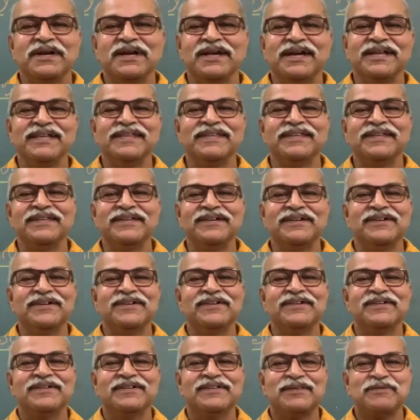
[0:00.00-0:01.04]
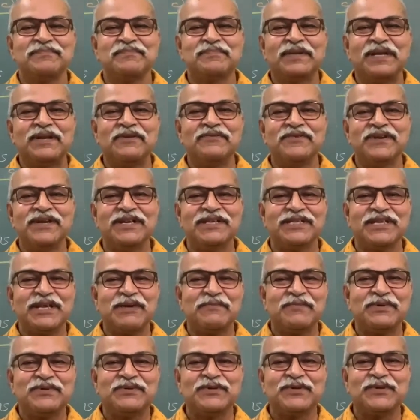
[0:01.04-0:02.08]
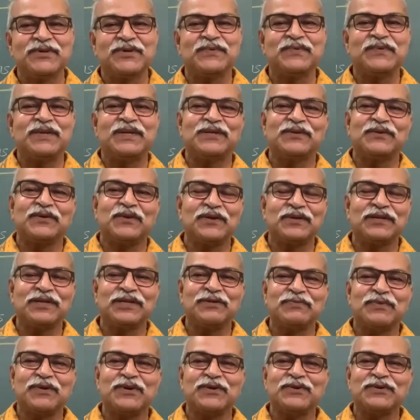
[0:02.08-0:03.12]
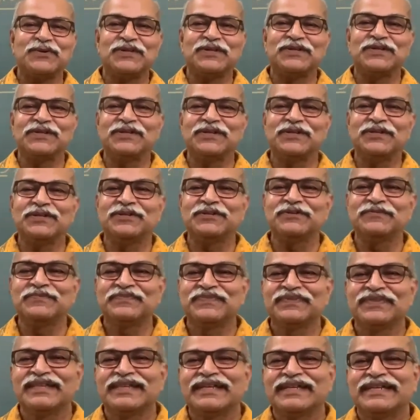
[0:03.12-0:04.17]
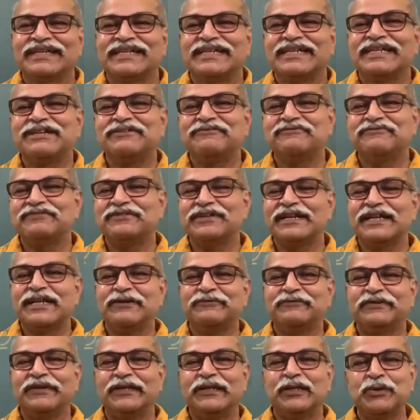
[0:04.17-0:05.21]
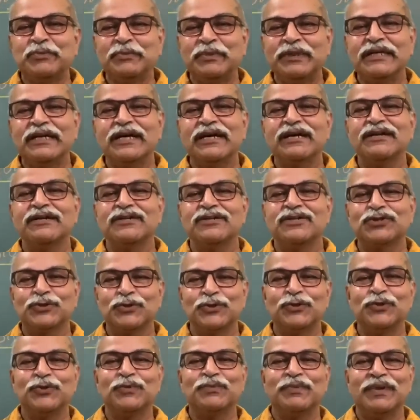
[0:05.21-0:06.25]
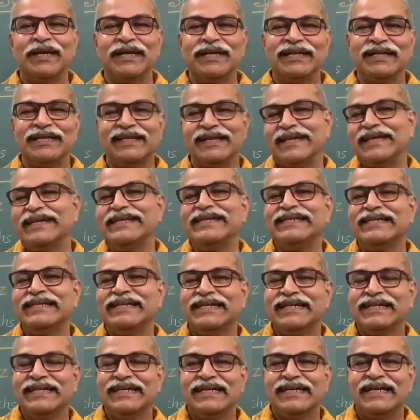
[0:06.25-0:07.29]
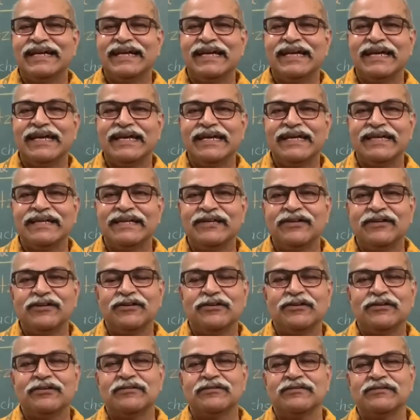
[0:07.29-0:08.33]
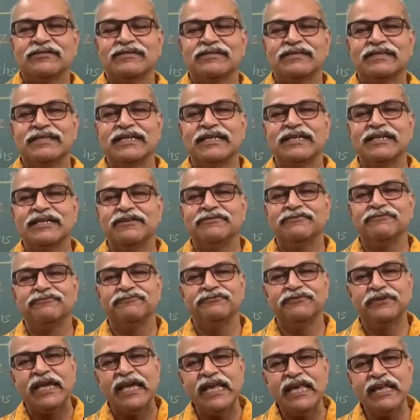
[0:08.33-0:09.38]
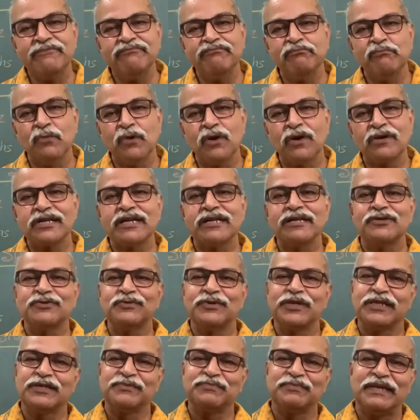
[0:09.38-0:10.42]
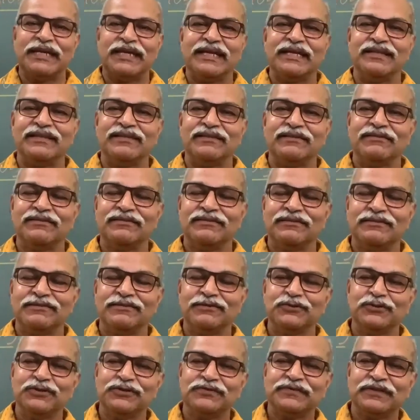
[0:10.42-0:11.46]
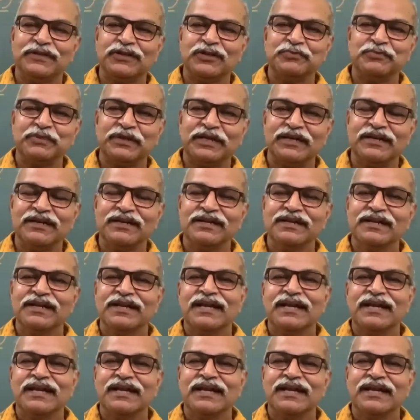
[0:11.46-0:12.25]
In the previous episode, we talked about different phenomena shown by light and the wave model to explain those phenomena